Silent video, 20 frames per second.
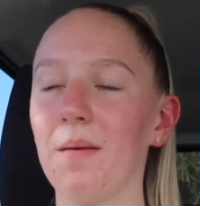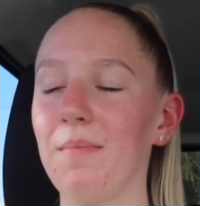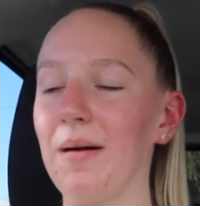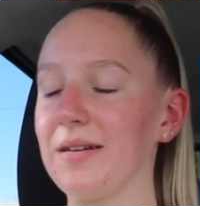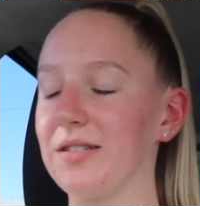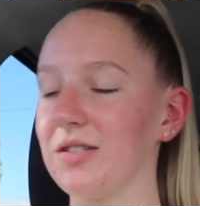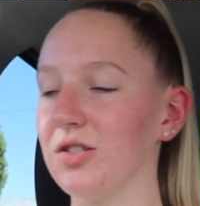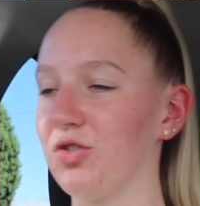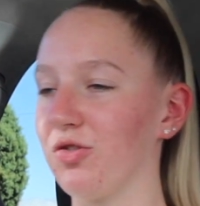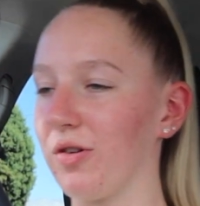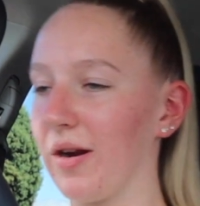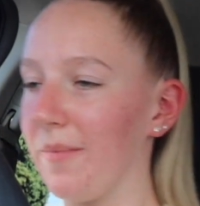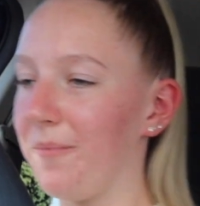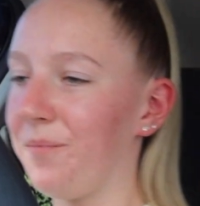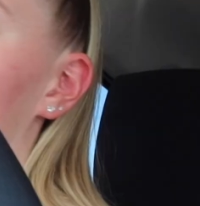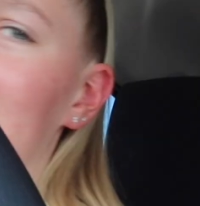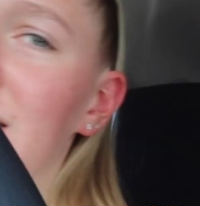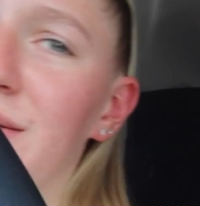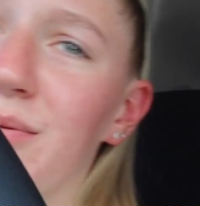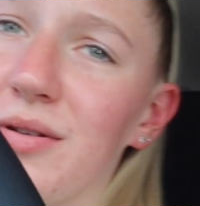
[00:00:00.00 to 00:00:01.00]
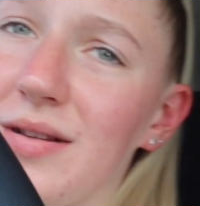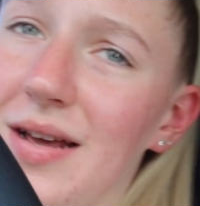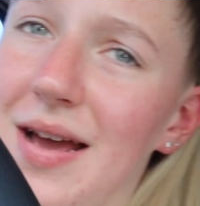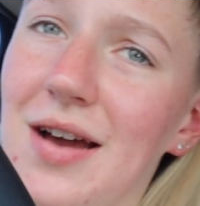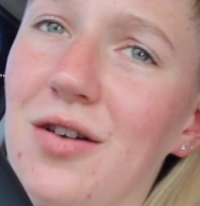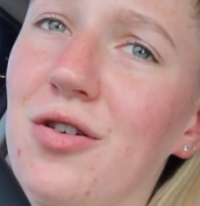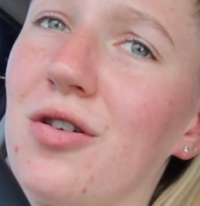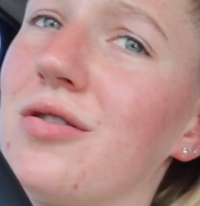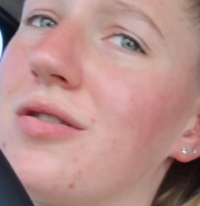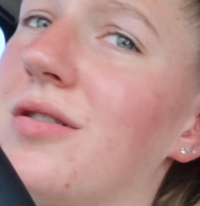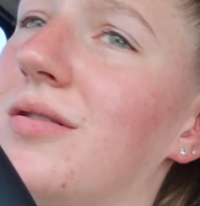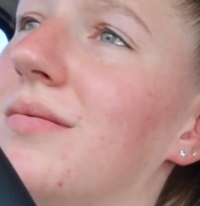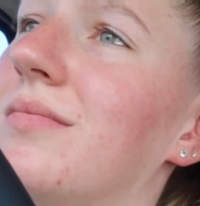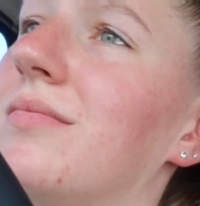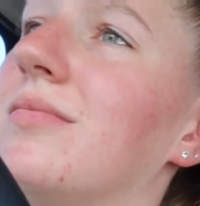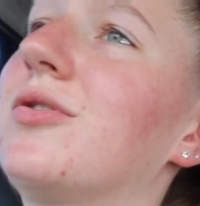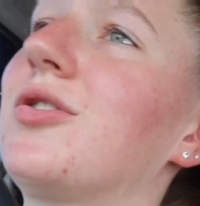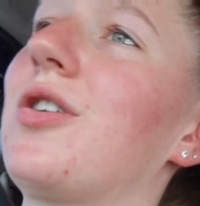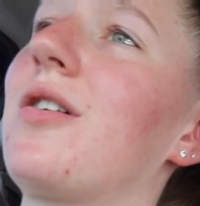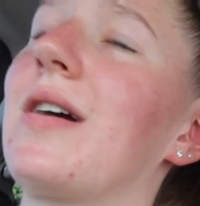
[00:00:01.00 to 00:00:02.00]
about to drip. I need to put the aircon
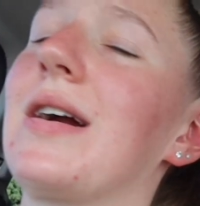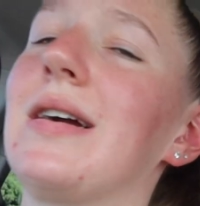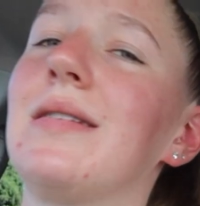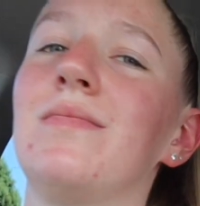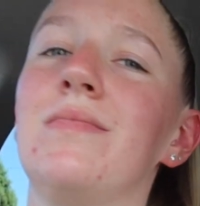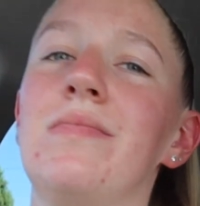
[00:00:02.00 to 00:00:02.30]
on, sorry.